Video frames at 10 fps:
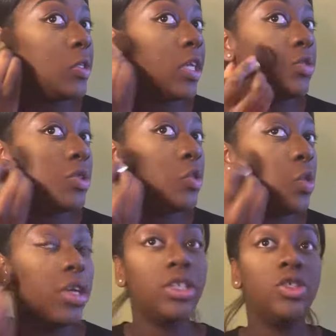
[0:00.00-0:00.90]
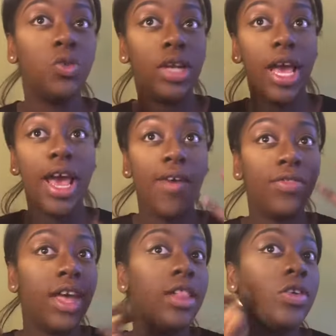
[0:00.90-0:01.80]
And that's what you want, because you want to have
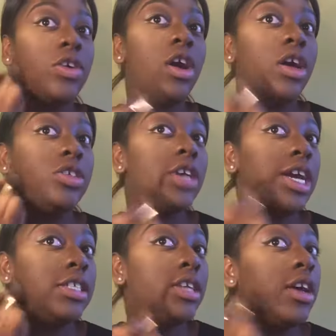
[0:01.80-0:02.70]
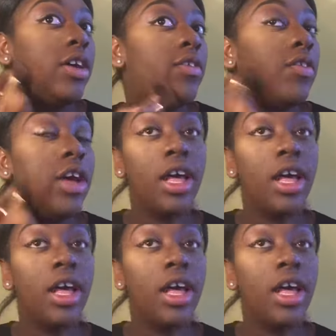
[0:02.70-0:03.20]
that little contrast of